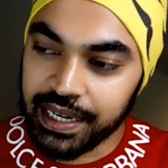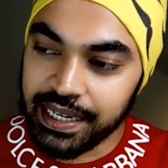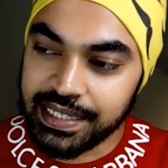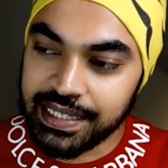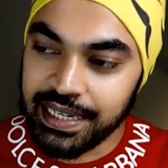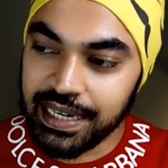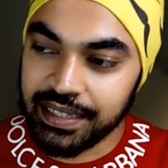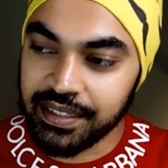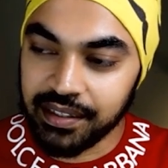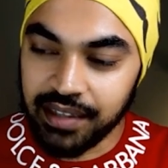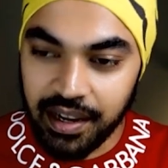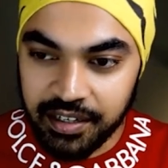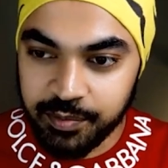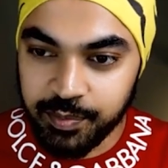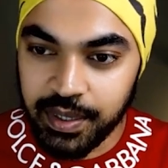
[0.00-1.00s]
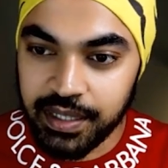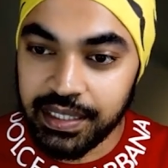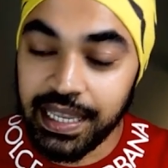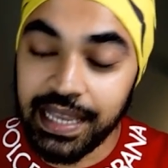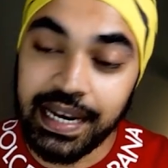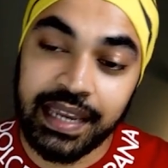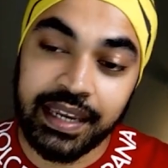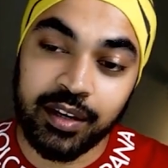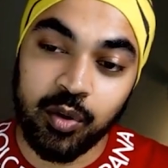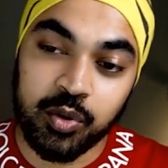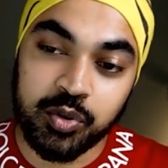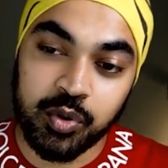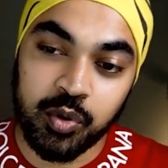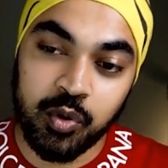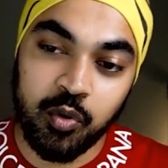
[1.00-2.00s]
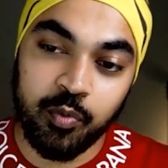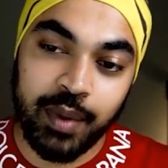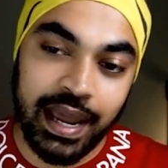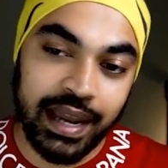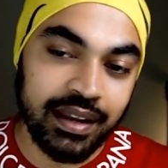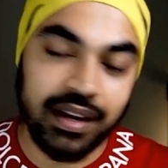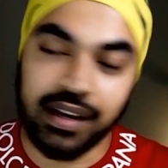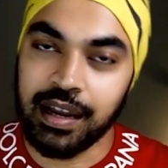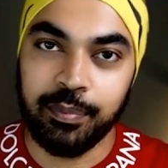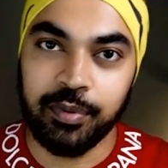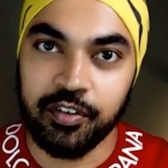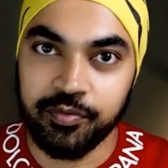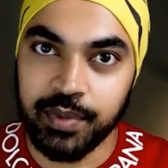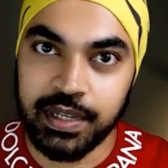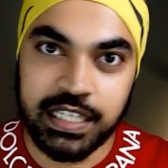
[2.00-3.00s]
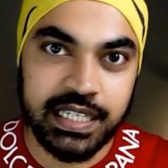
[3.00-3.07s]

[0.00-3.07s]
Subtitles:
select the current month, and I can also go back a couple of months,